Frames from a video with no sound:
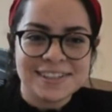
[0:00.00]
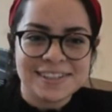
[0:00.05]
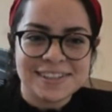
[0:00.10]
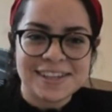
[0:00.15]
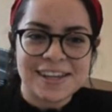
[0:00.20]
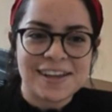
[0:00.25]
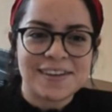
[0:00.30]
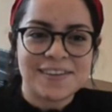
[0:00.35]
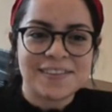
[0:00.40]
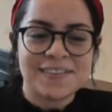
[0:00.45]

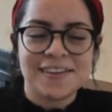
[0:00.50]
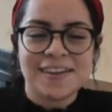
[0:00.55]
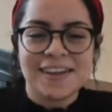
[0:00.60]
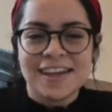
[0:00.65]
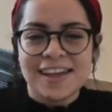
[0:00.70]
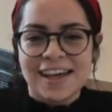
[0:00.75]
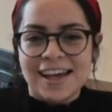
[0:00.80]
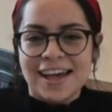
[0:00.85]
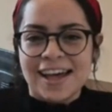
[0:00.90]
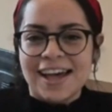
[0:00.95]
So
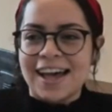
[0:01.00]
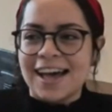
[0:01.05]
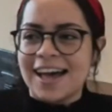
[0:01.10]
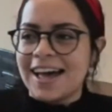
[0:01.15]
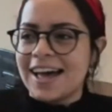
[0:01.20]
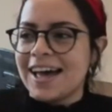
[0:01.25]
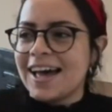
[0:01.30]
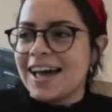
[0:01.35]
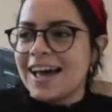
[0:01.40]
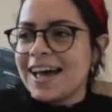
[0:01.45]

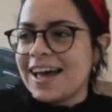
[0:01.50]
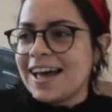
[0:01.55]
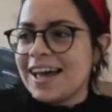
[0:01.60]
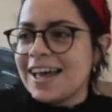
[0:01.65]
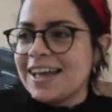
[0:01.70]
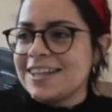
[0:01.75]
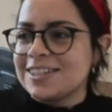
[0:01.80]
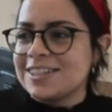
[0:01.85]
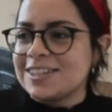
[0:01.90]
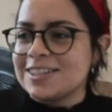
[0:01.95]

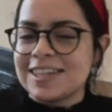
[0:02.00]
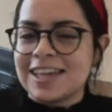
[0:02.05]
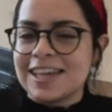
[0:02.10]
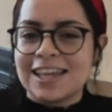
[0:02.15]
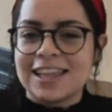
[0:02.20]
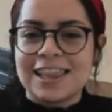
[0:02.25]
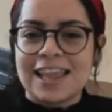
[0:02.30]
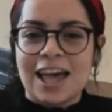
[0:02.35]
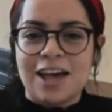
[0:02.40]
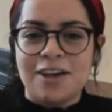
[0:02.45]
just
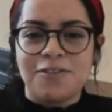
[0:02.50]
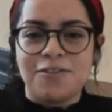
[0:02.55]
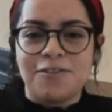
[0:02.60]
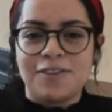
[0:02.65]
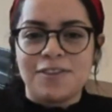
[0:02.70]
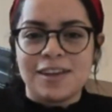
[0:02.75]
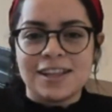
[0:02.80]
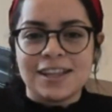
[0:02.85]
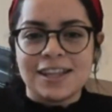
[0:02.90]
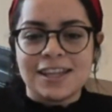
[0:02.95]
like that
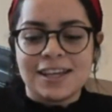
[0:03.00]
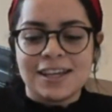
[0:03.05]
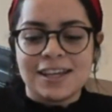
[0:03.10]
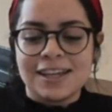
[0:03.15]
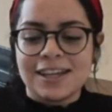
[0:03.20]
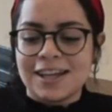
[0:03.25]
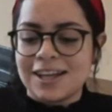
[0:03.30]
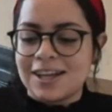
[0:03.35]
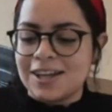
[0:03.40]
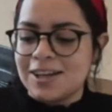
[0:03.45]

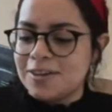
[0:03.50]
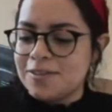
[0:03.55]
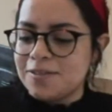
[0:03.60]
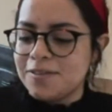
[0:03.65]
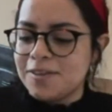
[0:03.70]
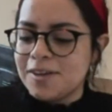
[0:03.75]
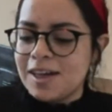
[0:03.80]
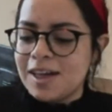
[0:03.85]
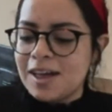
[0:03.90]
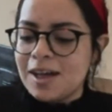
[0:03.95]
feeling
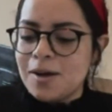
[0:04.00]
of